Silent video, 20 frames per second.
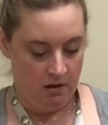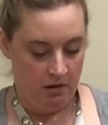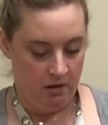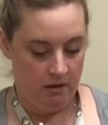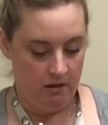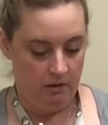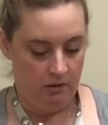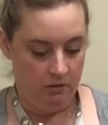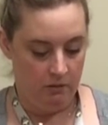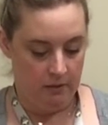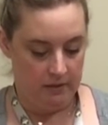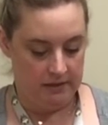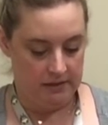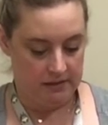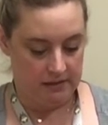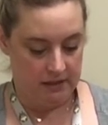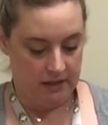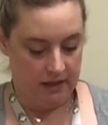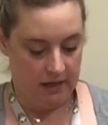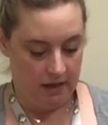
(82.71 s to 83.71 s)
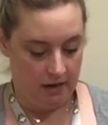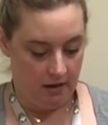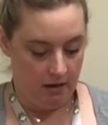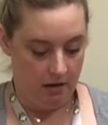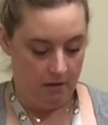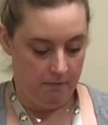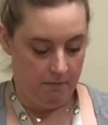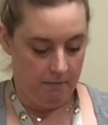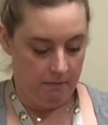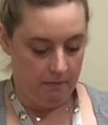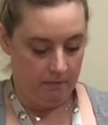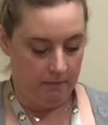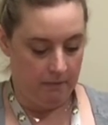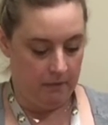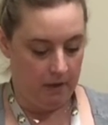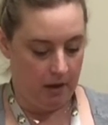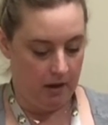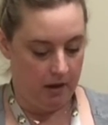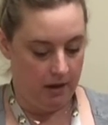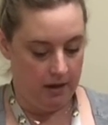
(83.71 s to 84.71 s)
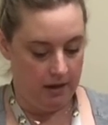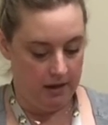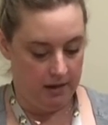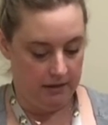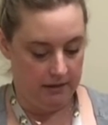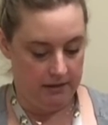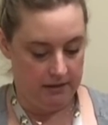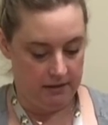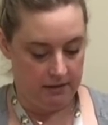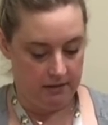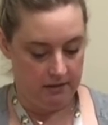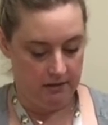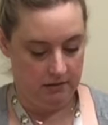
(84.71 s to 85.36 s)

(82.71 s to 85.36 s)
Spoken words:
a little whisk to get it on, and